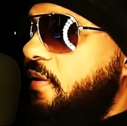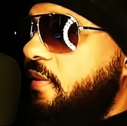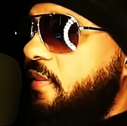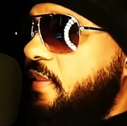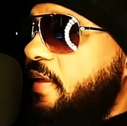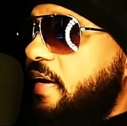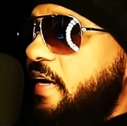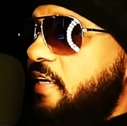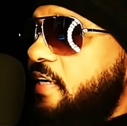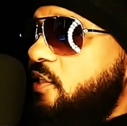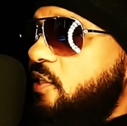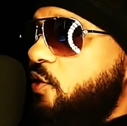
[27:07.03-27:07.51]

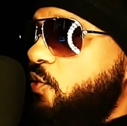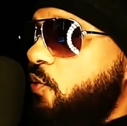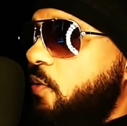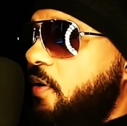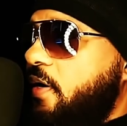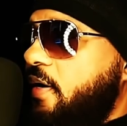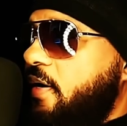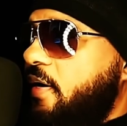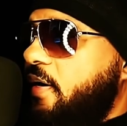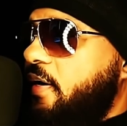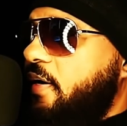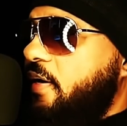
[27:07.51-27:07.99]
That's
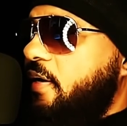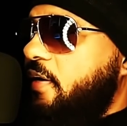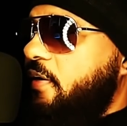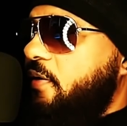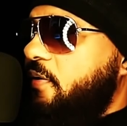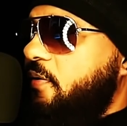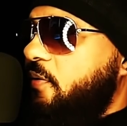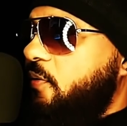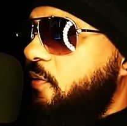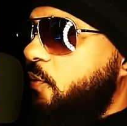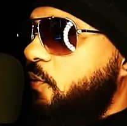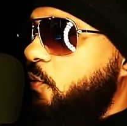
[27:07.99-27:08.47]

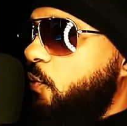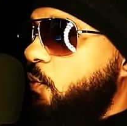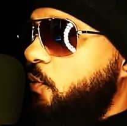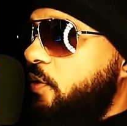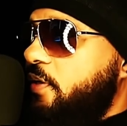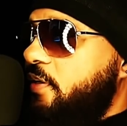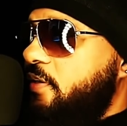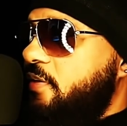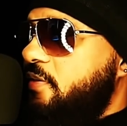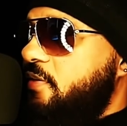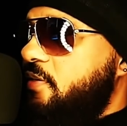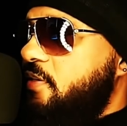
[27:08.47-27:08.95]
why
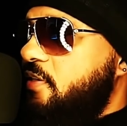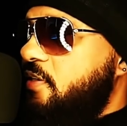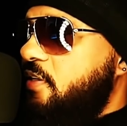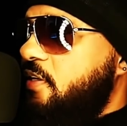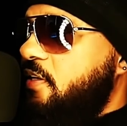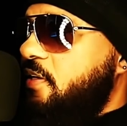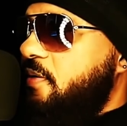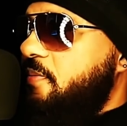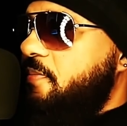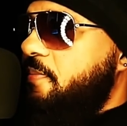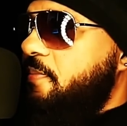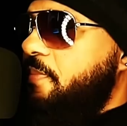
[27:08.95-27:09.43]
when
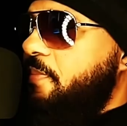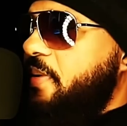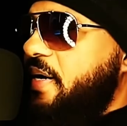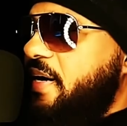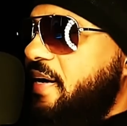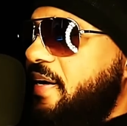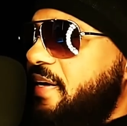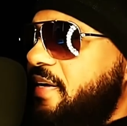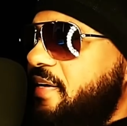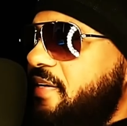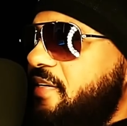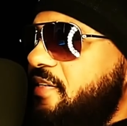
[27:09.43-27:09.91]
some
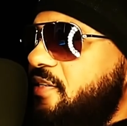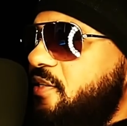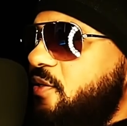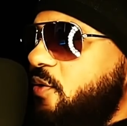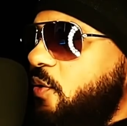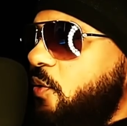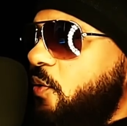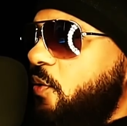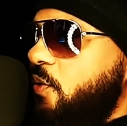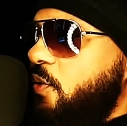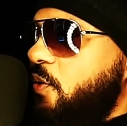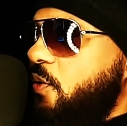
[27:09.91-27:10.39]
biased
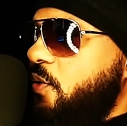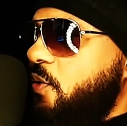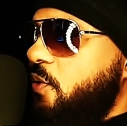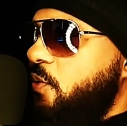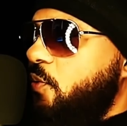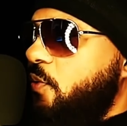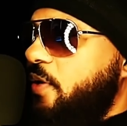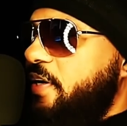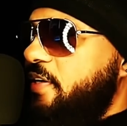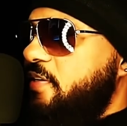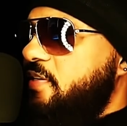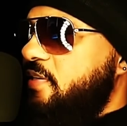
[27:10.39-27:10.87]
or
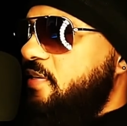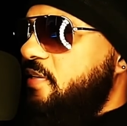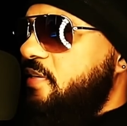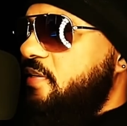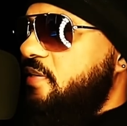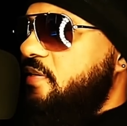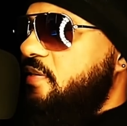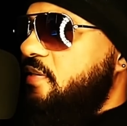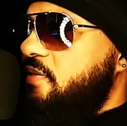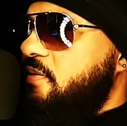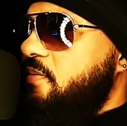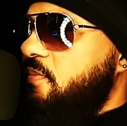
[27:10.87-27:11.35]

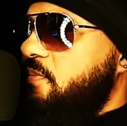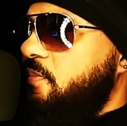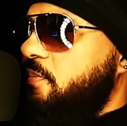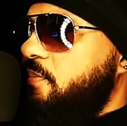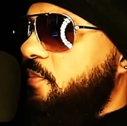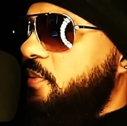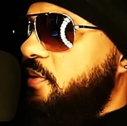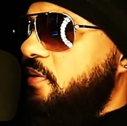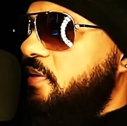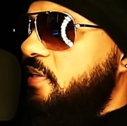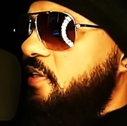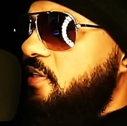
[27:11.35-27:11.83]
racist
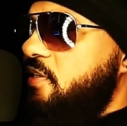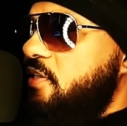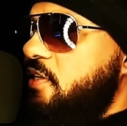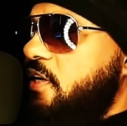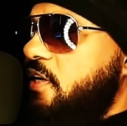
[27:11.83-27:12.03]
police